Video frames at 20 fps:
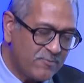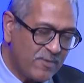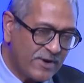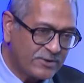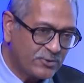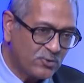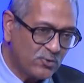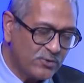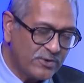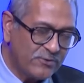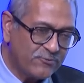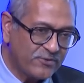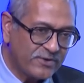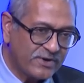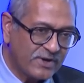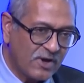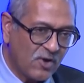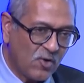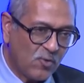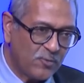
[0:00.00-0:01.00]
by two
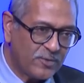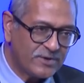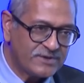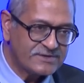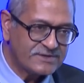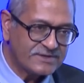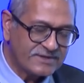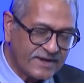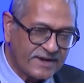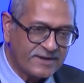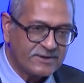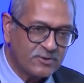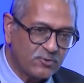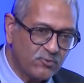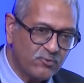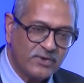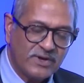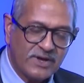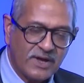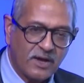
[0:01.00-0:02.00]
different governments, yet
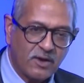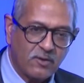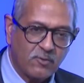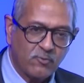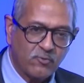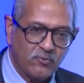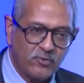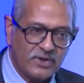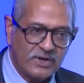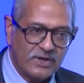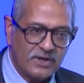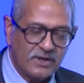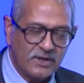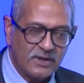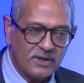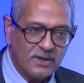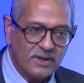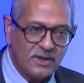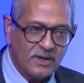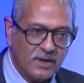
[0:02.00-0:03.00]
we,
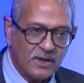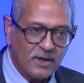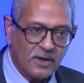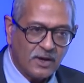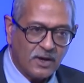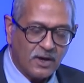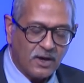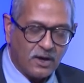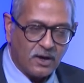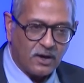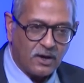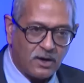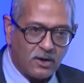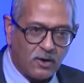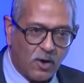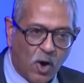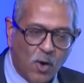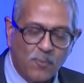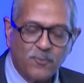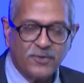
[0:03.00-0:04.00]
we uh,
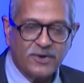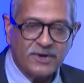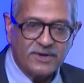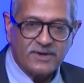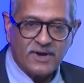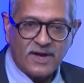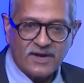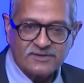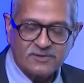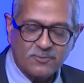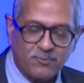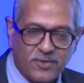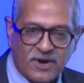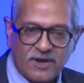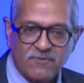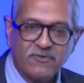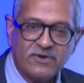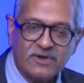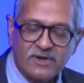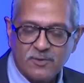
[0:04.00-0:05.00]
operate as a
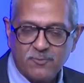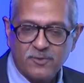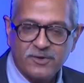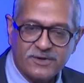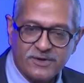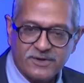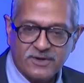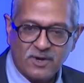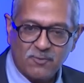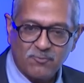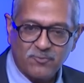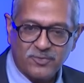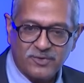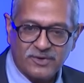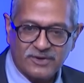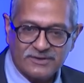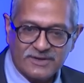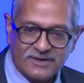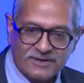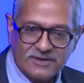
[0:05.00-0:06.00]
private limited
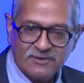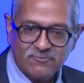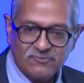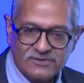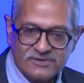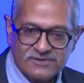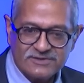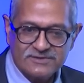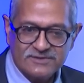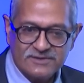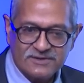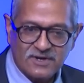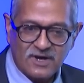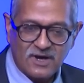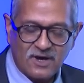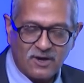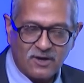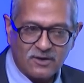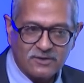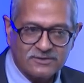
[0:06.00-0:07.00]
company. That gives us the
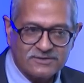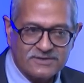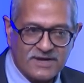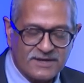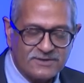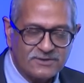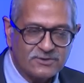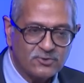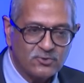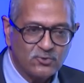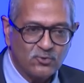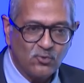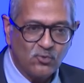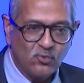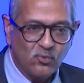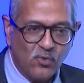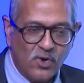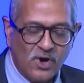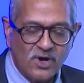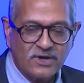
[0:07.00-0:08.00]
chance to
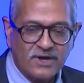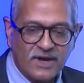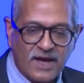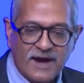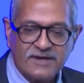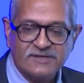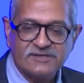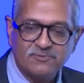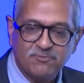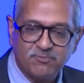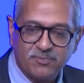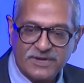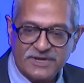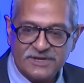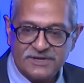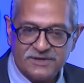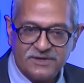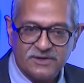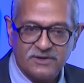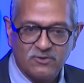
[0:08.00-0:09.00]
work at
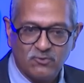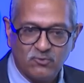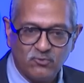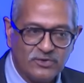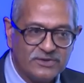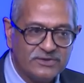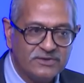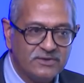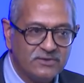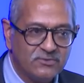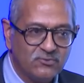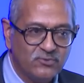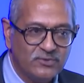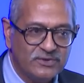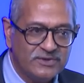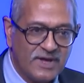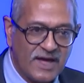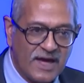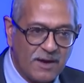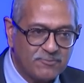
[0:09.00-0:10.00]
speed, with,
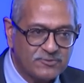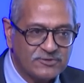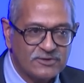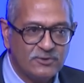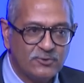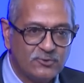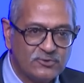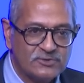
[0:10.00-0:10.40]
with absolute